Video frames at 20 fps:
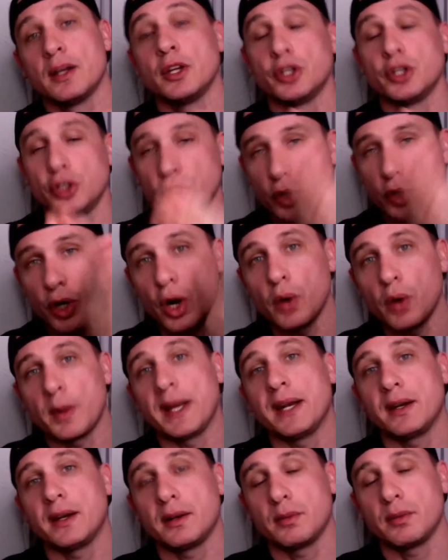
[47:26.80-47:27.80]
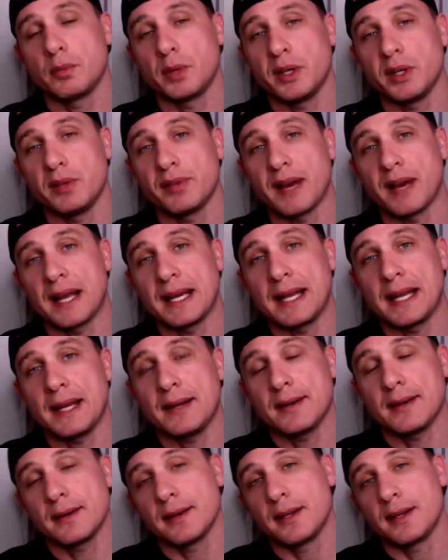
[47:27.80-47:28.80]
You go in when you violate
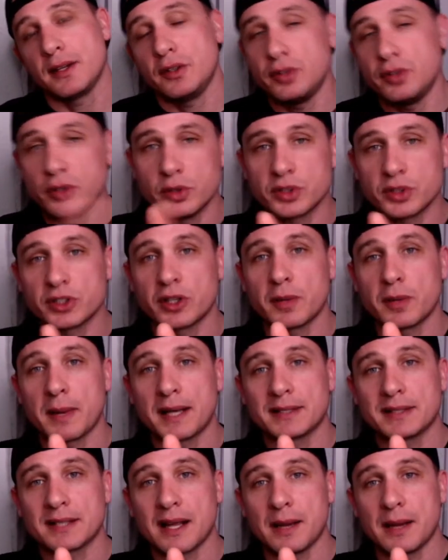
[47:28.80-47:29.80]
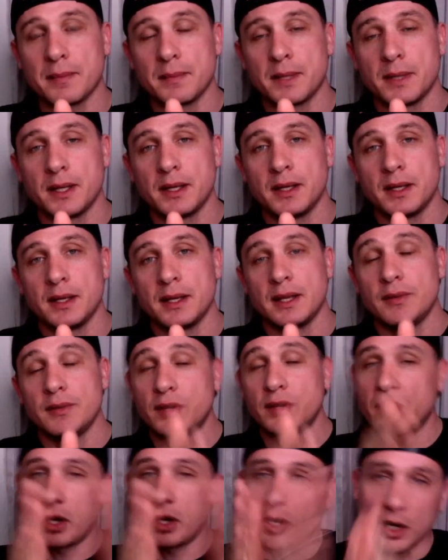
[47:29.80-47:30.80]
and you do a certain amount of time. If
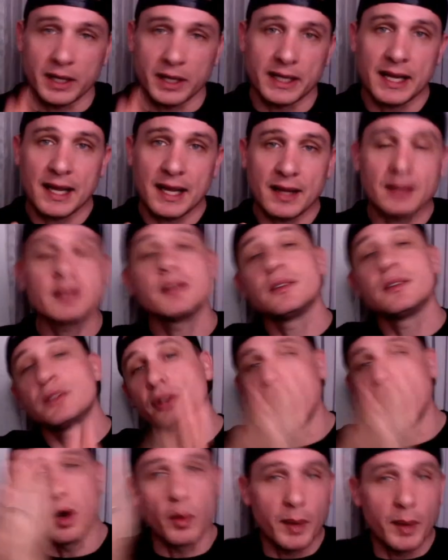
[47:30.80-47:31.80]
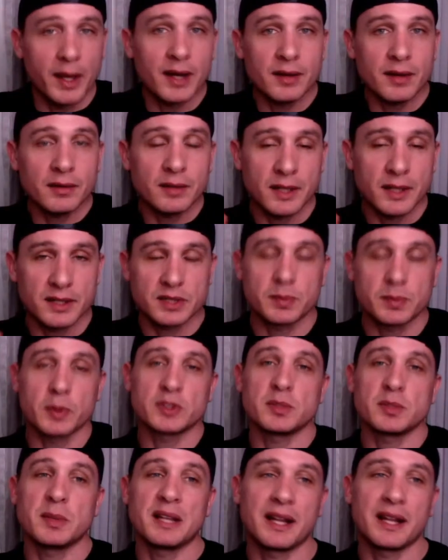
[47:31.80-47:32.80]
you get caught again, you go in. It's
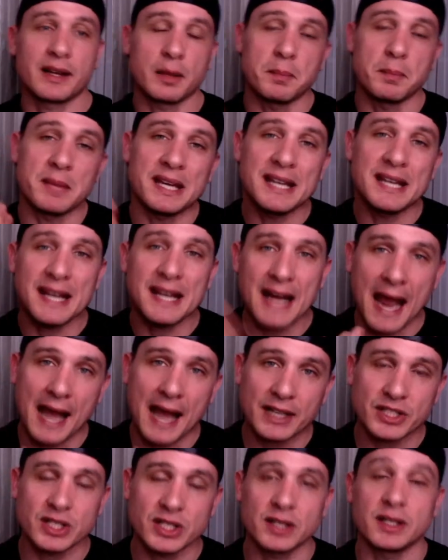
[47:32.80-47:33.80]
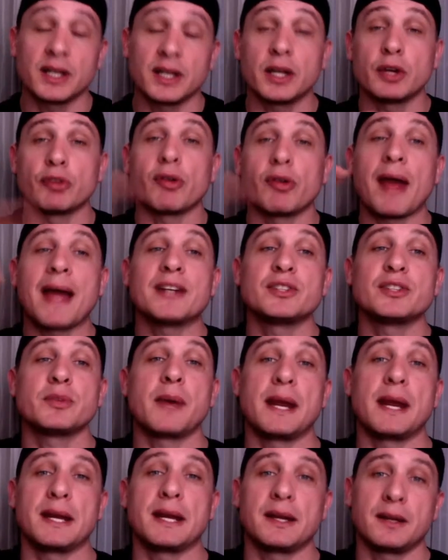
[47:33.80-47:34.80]
supposed to be like immediate action and
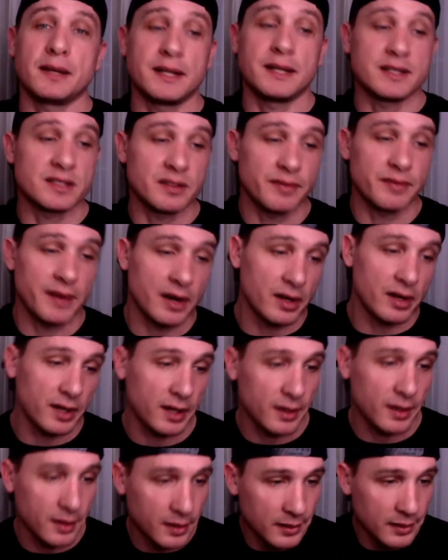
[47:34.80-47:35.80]
graduated in severity.